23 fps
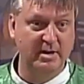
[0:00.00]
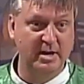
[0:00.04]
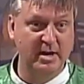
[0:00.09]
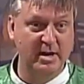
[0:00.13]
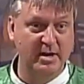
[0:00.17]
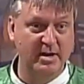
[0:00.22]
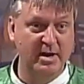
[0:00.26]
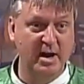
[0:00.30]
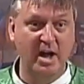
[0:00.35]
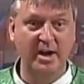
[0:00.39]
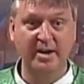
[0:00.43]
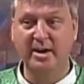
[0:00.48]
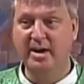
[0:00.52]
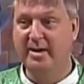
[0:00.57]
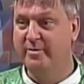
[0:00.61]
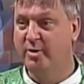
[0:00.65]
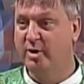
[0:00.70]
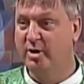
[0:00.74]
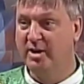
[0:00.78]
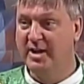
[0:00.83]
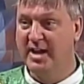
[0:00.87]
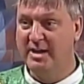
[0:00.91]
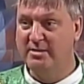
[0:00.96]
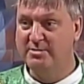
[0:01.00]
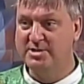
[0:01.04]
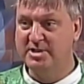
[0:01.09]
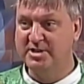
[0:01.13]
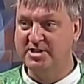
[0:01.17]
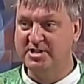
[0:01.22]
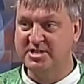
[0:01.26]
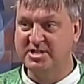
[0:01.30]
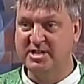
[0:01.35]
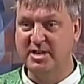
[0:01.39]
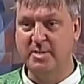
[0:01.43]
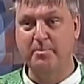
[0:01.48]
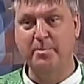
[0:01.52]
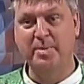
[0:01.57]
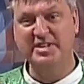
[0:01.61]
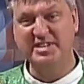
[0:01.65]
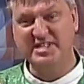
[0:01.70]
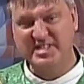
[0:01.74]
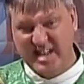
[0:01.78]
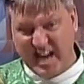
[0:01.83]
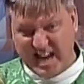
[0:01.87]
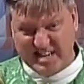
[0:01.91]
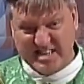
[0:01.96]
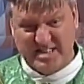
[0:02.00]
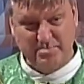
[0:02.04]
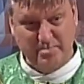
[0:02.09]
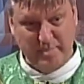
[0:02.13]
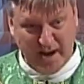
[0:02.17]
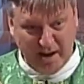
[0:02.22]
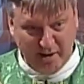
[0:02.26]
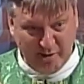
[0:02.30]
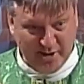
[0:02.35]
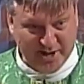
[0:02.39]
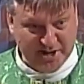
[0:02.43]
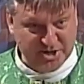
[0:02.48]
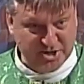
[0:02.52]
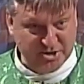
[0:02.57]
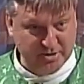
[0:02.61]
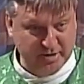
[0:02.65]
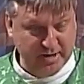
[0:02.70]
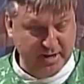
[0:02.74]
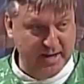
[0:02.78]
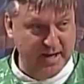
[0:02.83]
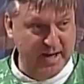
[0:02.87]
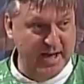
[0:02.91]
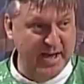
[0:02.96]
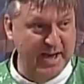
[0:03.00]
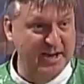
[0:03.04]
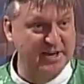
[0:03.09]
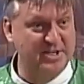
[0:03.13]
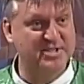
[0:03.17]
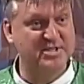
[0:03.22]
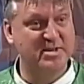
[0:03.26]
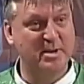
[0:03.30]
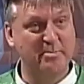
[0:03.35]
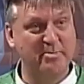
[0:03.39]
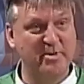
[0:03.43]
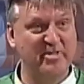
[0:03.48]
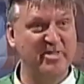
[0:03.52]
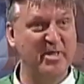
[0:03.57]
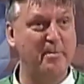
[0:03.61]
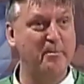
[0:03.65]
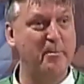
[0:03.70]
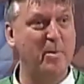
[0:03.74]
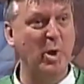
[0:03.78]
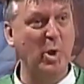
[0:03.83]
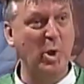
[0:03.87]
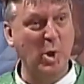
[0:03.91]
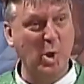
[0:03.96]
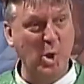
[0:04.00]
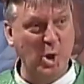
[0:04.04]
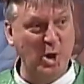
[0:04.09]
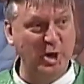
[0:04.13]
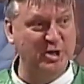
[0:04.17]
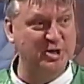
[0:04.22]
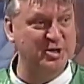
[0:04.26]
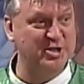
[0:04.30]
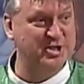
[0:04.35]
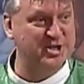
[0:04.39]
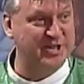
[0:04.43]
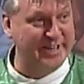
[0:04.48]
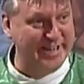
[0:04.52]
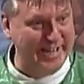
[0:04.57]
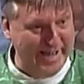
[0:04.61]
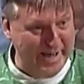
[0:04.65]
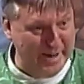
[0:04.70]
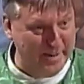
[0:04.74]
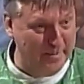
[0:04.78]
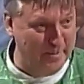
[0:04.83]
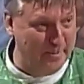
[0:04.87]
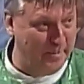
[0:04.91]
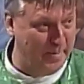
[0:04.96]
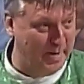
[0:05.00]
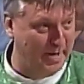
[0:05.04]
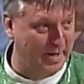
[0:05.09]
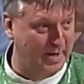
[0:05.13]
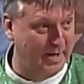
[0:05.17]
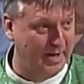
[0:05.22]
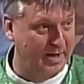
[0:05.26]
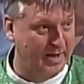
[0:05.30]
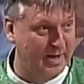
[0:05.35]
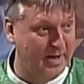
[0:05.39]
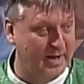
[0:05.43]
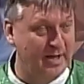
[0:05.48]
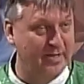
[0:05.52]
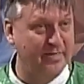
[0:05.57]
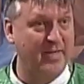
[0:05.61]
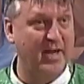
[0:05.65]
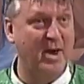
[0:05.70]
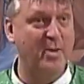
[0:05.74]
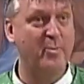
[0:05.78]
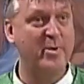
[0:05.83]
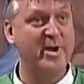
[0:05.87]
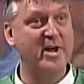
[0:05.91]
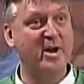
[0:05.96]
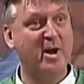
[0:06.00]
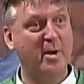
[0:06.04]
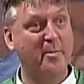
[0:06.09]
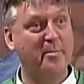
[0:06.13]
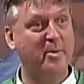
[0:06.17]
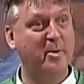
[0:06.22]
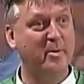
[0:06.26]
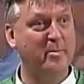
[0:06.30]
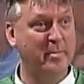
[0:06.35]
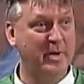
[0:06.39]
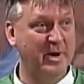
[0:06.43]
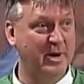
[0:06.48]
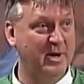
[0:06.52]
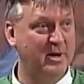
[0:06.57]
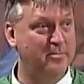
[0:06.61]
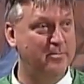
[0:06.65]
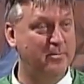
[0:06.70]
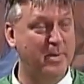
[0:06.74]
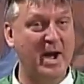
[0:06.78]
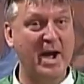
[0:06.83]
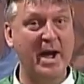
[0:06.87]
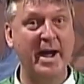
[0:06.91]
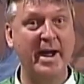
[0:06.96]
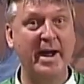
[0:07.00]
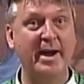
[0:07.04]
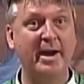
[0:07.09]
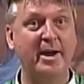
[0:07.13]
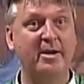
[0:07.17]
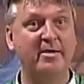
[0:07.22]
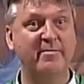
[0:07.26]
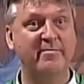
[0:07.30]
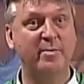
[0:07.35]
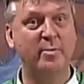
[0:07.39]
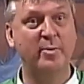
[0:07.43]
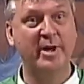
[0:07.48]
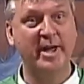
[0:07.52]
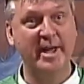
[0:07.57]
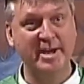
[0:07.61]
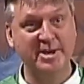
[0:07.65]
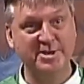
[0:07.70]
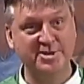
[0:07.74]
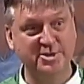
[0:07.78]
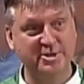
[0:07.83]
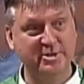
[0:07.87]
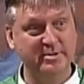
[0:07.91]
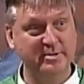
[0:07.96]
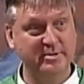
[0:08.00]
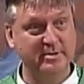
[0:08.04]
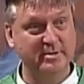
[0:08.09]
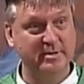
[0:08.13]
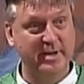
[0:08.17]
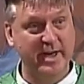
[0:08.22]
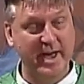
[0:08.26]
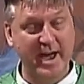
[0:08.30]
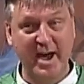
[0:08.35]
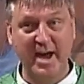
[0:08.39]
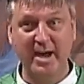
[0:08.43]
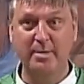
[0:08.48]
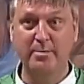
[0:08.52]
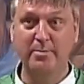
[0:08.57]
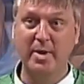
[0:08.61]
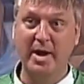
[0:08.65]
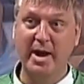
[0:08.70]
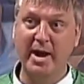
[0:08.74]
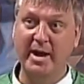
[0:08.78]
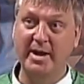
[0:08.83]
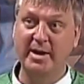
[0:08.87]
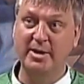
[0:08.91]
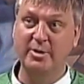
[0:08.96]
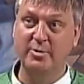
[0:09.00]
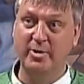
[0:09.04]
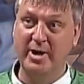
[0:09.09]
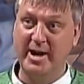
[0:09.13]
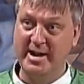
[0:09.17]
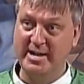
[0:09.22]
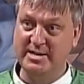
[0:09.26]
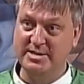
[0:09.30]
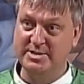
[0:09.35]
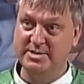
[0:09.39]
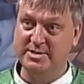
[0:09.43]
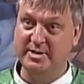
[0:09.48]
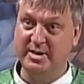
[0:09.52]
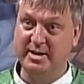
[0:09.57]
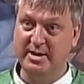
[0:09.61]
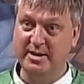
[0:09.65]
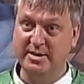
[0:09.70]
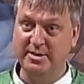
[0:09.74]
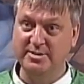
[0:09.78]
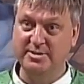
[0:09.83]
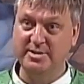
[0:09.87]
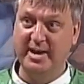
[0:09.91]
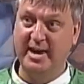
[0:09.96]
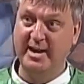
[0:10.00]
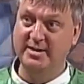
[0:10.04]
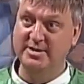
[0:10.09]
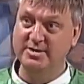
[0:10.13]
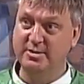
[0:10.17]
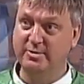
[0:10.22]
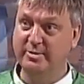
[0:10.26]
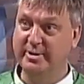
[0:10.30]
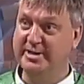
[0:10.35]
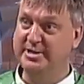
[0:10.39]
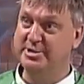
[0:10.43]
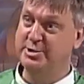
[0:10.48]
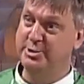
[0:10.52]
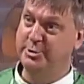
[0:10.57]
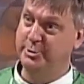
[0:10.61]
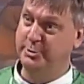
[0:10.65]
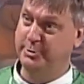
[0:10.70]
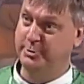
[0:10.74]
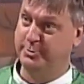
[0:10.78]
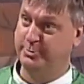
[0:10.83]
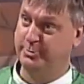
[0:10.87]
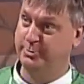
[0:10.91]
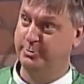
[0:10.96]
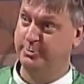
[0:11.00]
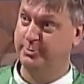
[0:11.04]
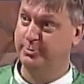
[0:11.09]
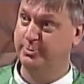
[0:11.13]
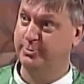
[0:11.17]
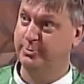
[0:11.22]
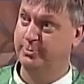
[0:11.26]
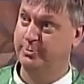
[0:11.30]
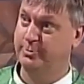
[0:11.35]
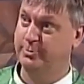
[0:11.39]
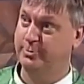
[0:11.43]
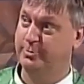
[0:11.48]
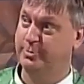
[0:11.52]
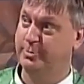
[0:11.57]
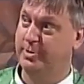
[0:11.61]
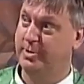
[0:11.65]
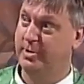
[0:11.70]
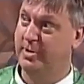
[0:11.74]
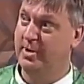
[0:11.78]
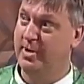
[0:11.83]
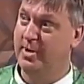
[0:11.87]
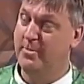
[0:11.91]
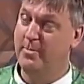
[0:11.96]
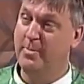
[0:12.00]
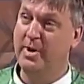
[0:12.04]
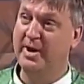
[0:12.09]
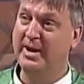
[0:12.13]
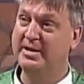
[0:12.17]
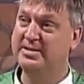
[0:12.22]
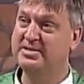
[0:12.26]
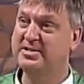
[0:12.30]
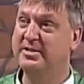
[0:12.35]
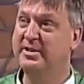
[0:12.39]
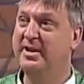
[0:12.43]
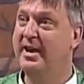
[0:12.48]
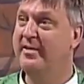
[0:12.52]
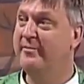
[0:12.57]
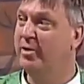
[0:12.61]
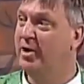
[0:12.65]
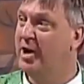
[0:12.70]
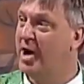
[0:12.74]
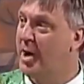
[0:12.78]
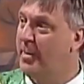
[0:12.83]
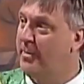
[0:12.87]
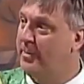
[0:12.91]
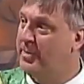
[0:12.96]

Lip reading: God never allows us to possess marriage. It's something that belongs to him, that we are permitted by vocation and by grace to enter into. But it's never our